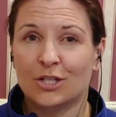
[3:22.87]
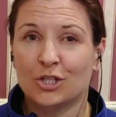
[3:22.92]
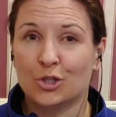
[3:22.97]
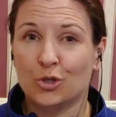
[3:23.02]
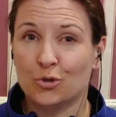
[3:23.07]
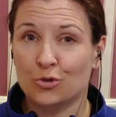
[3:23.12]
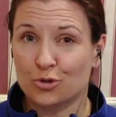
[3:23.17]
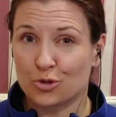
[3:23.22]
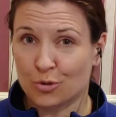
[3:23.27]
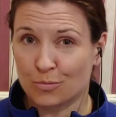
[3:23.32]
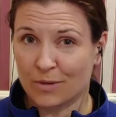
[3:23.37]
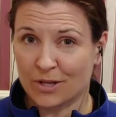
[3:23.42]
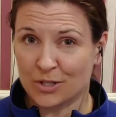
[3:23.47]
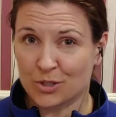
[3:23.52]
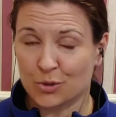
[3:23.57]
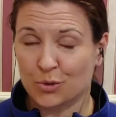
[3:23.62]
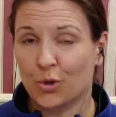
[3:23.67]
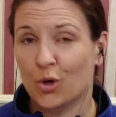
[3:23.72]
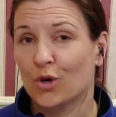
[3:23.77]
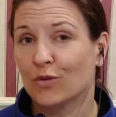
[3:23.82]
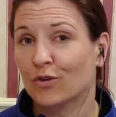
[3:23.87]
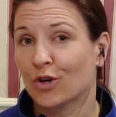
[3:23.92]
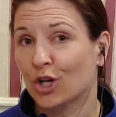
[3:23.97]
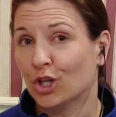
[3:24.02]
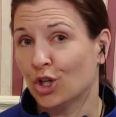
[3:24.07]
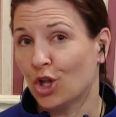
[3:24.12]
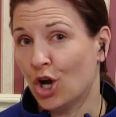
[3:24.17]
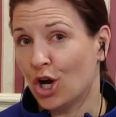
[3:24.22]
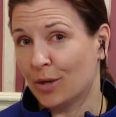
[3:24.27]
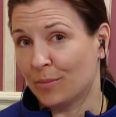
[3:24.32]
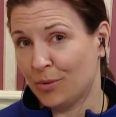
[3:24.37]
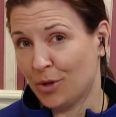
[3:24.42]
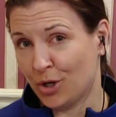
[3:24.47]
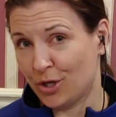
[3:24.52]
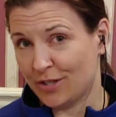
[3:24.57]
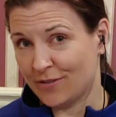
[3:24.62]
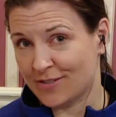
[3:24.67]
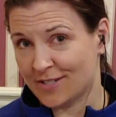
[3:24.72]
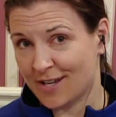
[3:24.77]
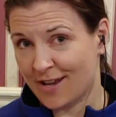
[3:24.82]
use your muscle over a long
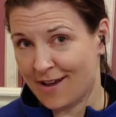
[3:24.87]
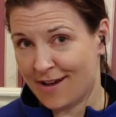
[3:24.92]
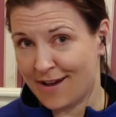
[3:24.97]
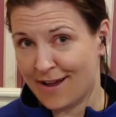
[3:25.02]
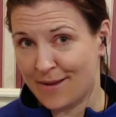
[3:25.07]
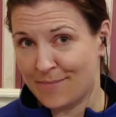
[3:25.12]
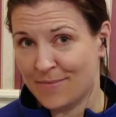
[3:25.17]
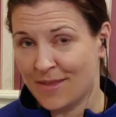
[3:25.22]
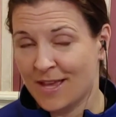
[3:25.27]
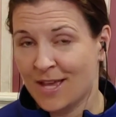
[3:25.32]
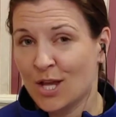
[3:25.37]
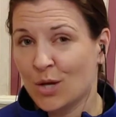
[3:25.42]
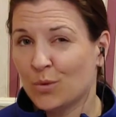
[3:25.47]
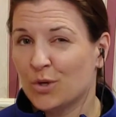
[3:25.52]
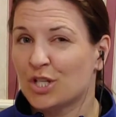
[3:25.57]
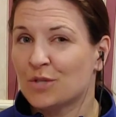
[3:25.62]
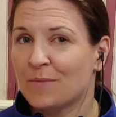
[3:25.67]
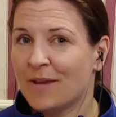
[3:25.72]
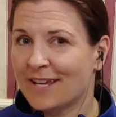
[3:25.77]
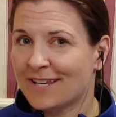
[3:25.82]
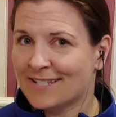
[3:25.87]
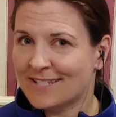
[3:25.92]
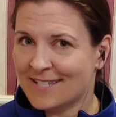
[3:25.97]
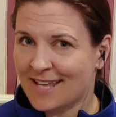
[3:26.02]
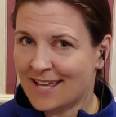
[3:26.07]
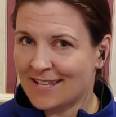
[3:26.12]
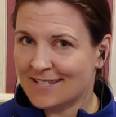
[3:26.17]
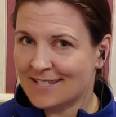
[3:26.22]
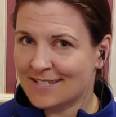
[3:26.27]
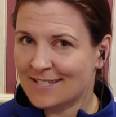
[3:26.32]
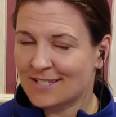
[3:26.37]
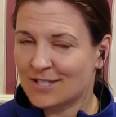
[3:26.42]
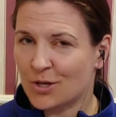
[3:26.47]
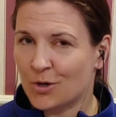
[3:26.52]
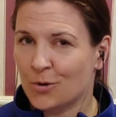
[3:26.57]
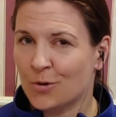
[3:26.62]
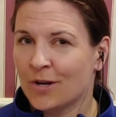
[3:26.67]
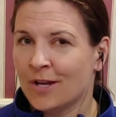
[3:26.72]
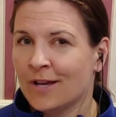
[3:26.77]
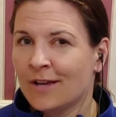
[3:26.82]
period of time, which makes sense.
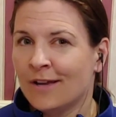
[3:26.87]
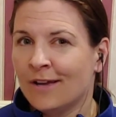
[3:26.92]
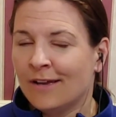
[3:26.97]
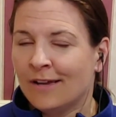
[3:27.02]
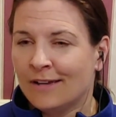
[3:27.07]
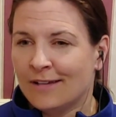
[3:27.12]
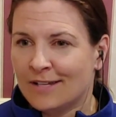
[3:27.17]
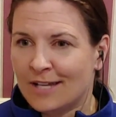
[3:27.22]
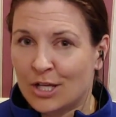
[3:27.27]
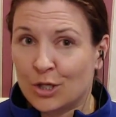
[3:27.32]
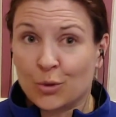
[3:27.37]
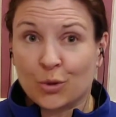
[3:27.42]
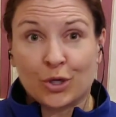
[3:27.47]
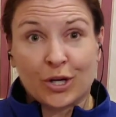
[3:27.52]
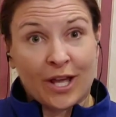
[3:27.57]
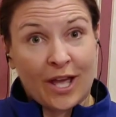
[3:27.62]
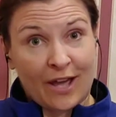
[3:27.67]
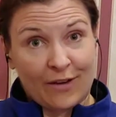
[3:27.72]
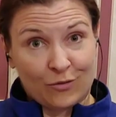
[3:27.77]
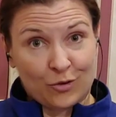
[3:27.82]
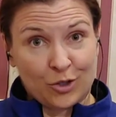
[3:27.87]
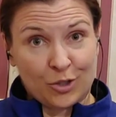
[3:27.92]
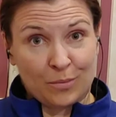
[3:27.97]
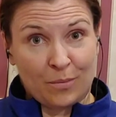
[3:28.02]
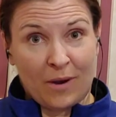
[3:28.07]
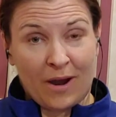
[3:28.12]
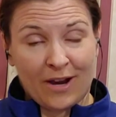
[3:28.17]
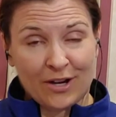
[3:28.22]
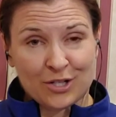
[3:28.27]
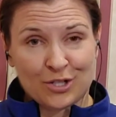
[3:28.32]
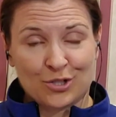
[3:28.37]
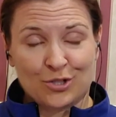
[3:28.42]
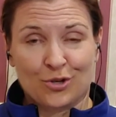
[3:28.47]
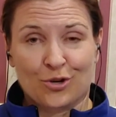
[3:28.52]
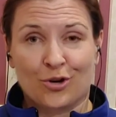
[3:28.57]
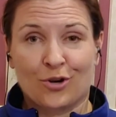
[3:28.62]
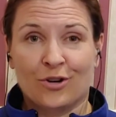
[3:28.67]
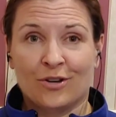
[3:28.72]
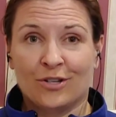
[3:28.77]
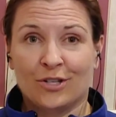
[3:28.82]
So in order to have good
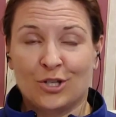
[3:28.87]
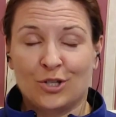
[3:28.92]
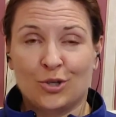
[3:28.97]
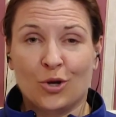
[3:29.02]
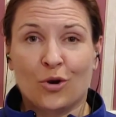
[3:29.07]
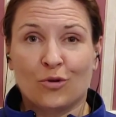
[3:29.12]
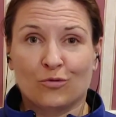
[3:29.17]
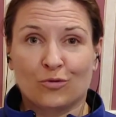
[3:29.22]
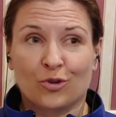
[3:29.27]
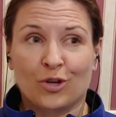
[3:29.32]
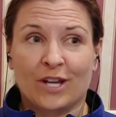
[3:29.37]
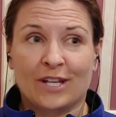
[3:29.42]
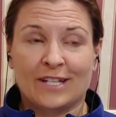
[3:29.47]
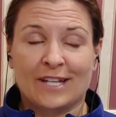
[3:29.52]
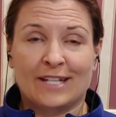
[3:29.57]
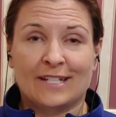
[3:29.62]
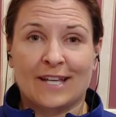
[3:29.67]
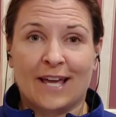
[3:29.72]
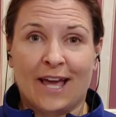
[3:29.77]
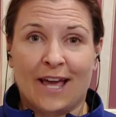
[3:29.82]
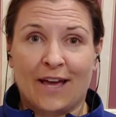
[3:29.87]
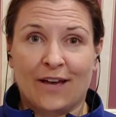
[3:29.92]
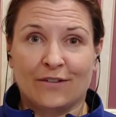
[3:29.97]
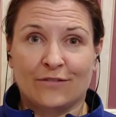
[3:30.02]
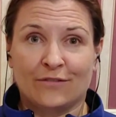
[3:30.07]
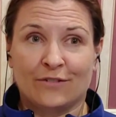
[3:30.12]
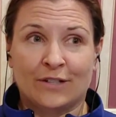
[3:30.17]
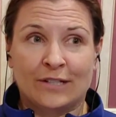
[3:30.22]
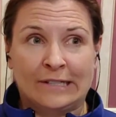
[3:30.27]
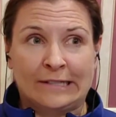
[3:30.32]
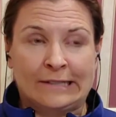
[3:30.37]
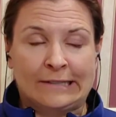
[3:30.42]
posture, you don't really need to have